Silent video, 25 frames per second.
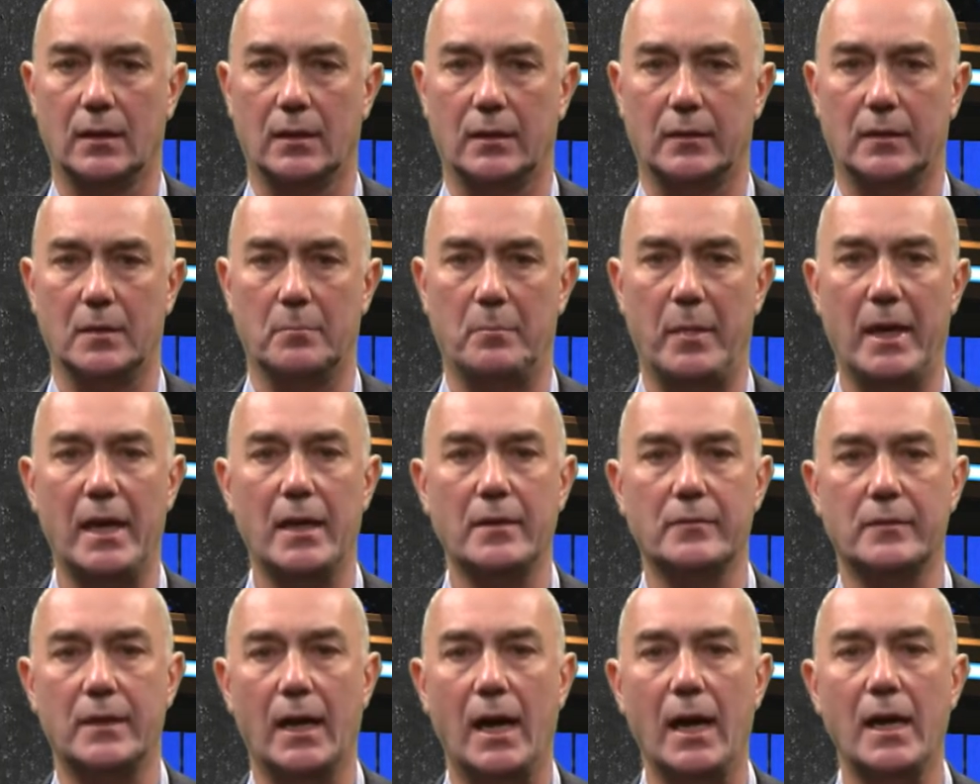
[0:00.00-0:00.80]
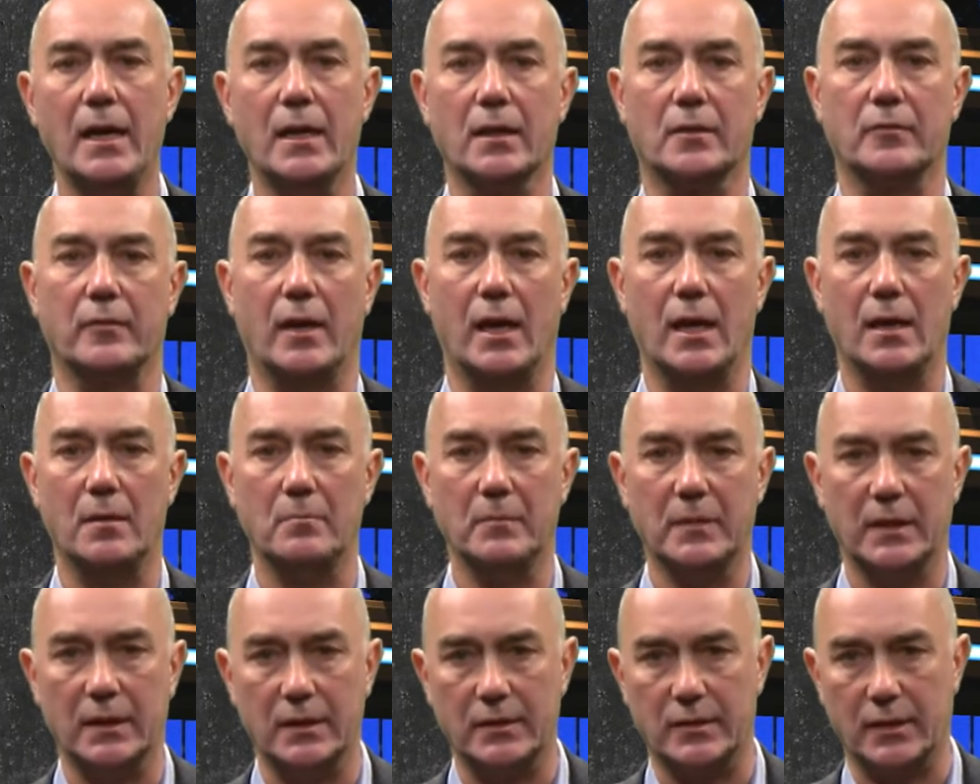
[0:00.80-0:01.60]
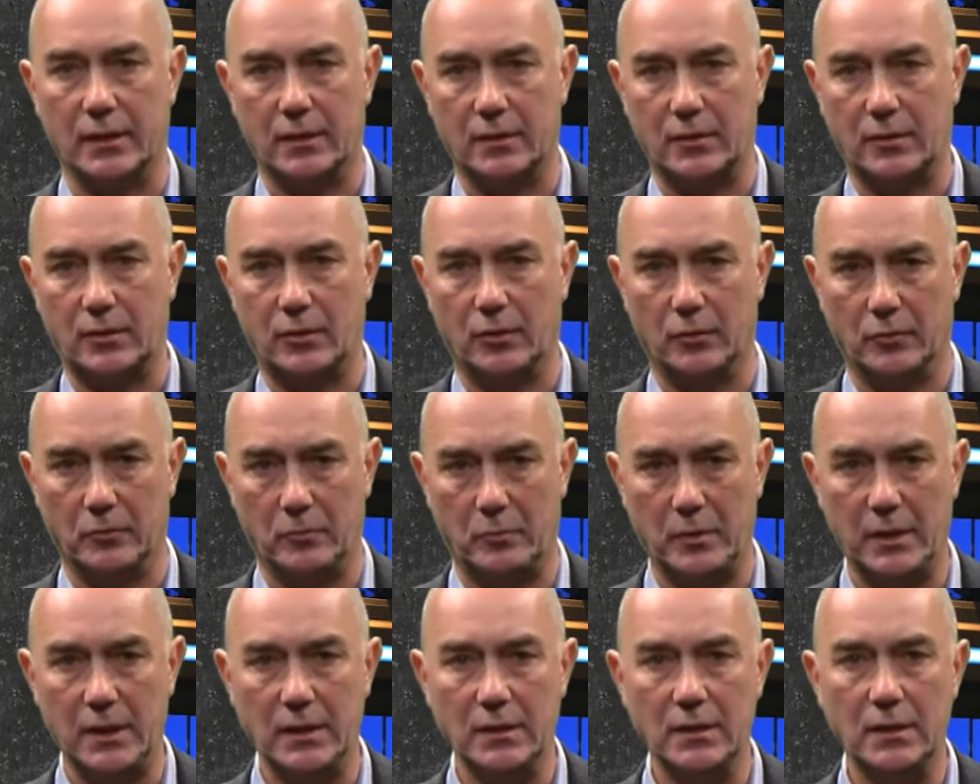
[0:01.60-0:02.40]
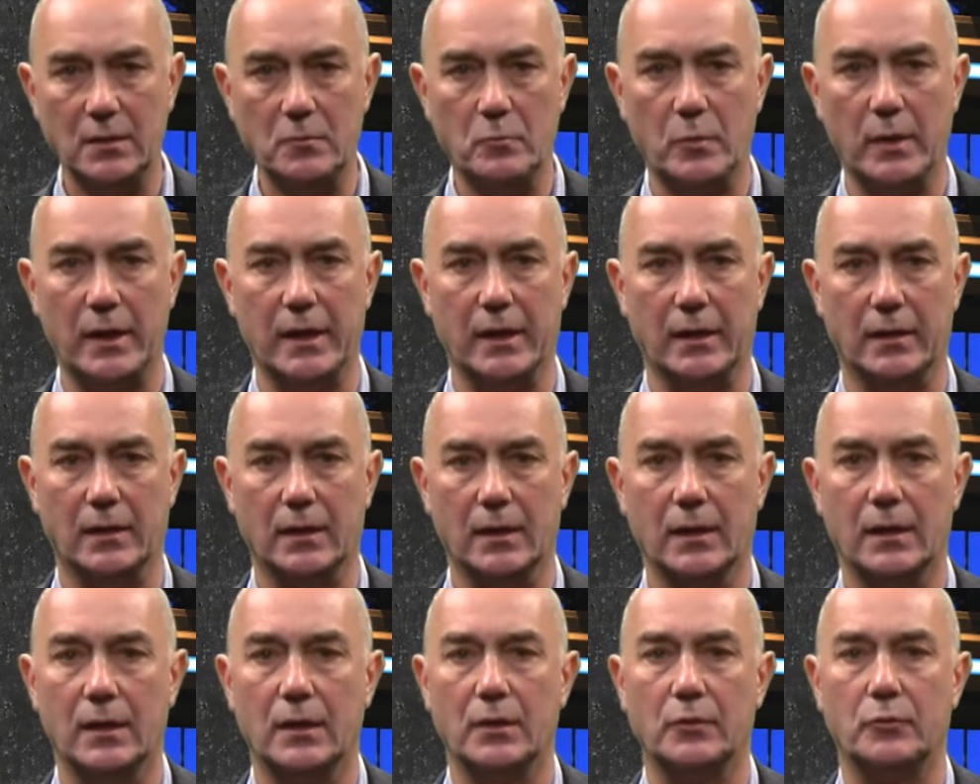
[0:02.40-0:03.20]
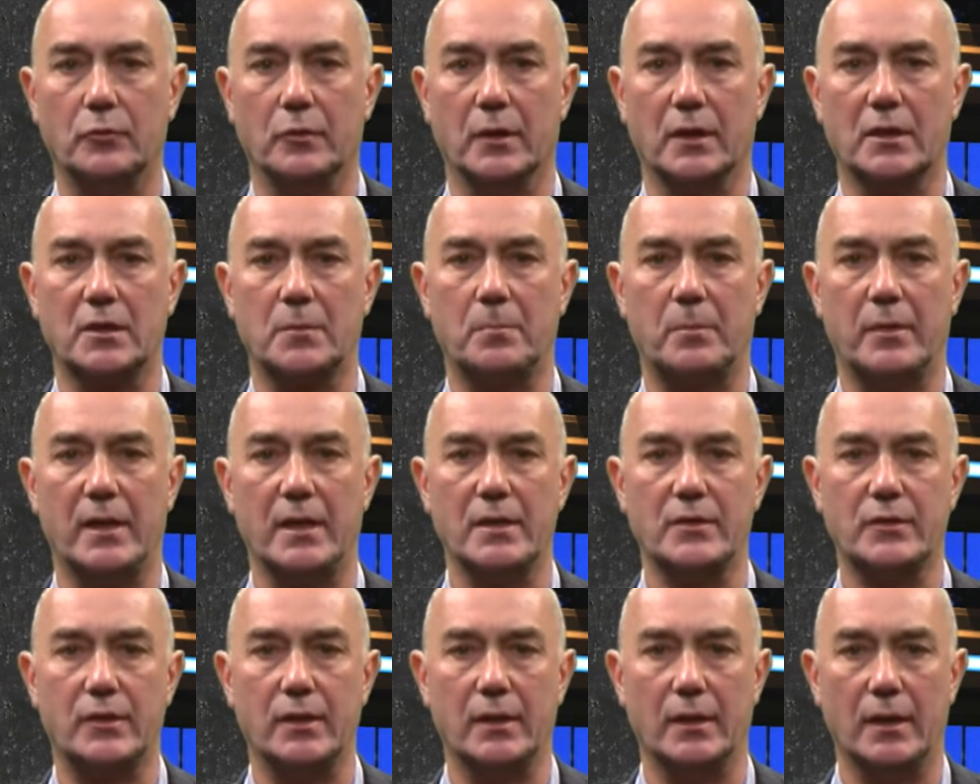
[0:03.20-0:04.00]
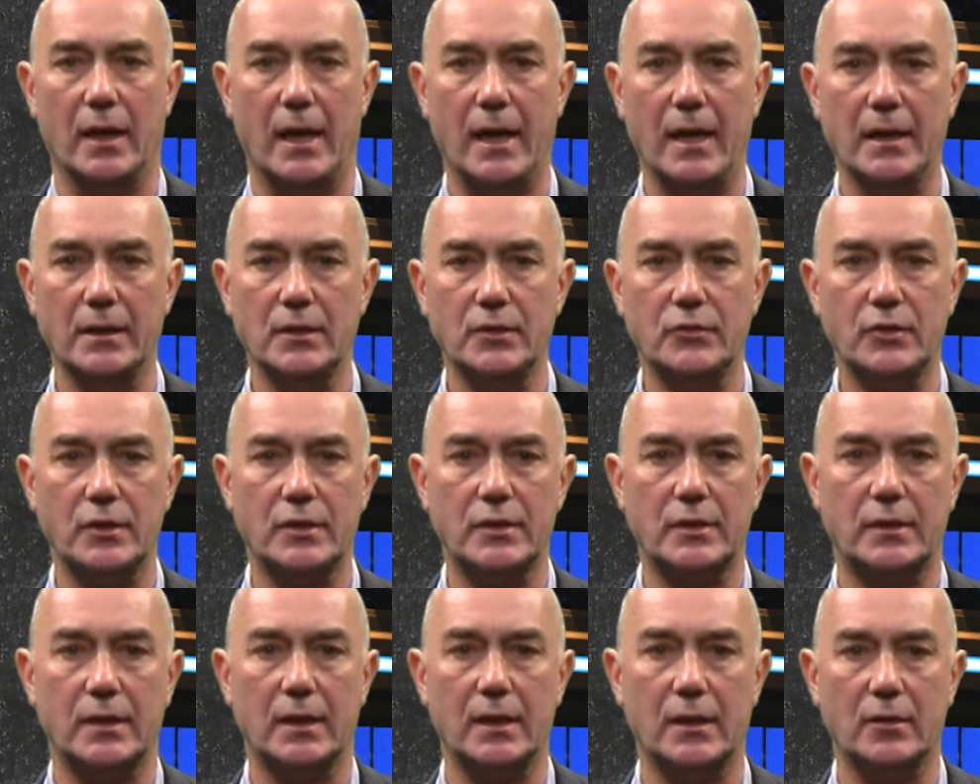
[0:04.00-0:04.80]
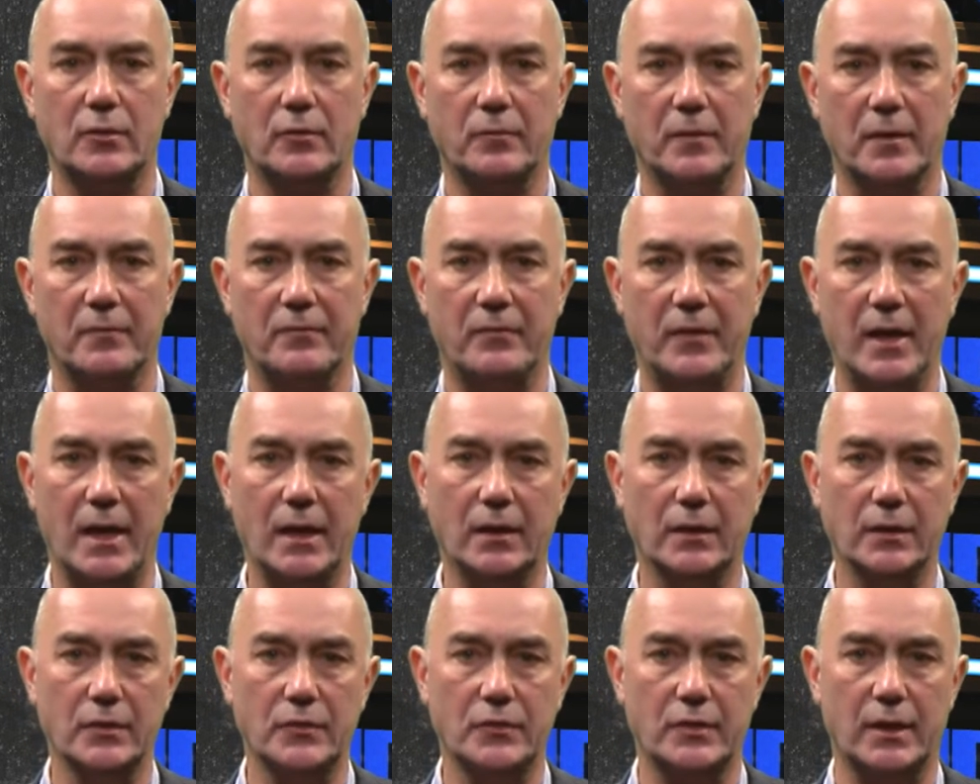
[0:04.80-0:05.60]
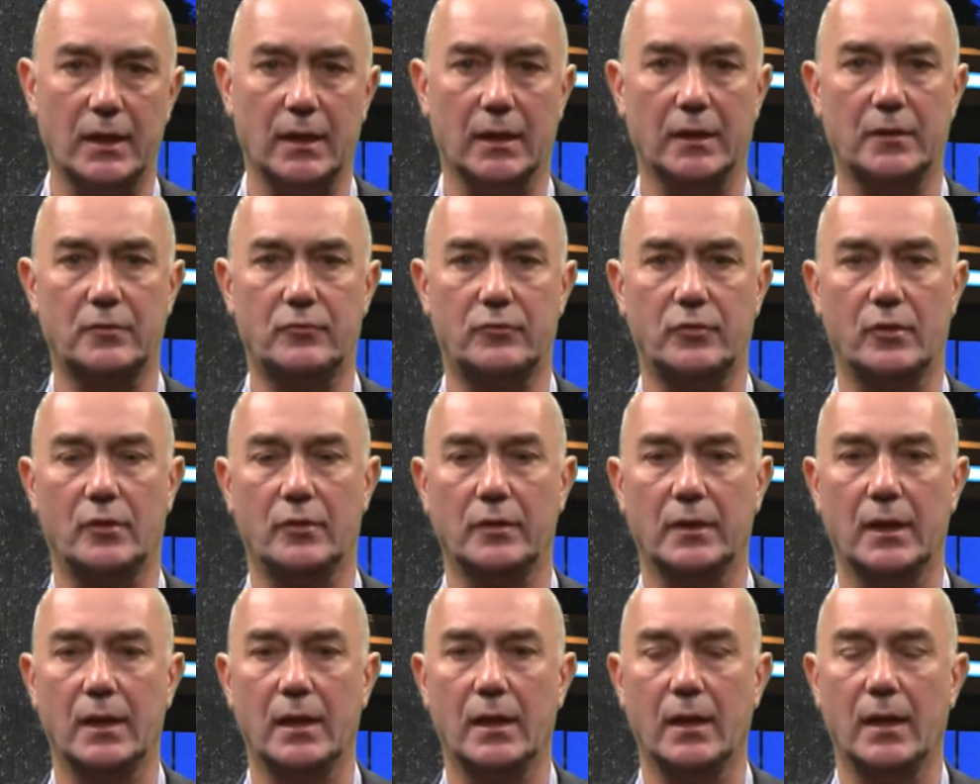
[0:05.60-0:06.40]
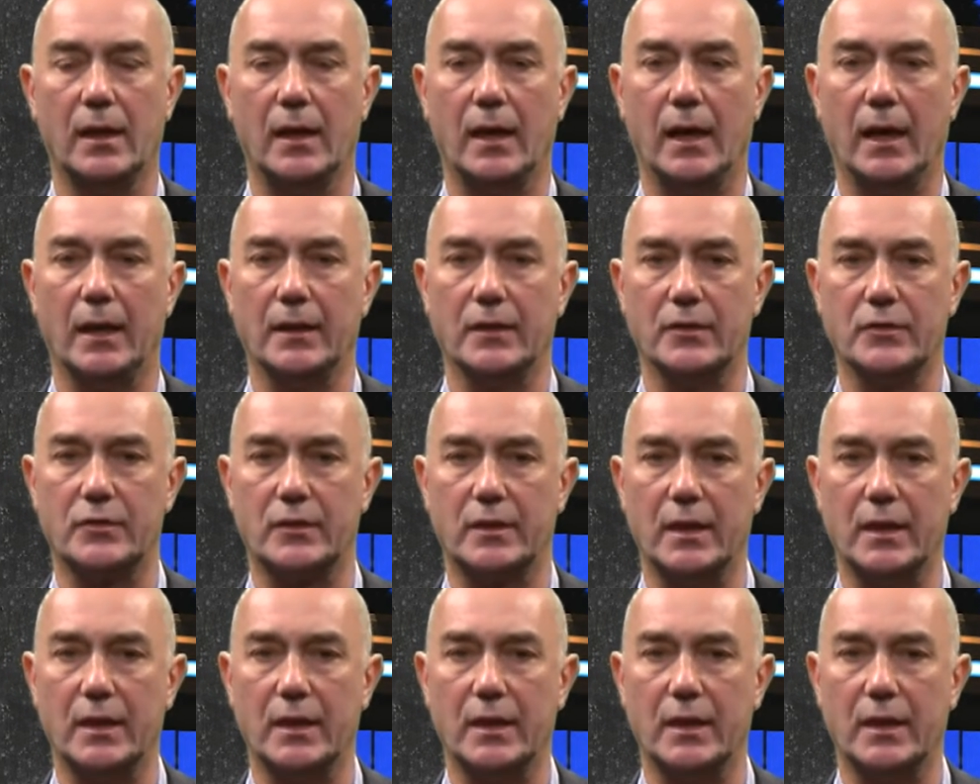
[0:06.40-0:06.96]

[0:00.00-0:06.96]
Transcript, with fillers: The band diagram is a convenient way to express the energy state of a valence electron and is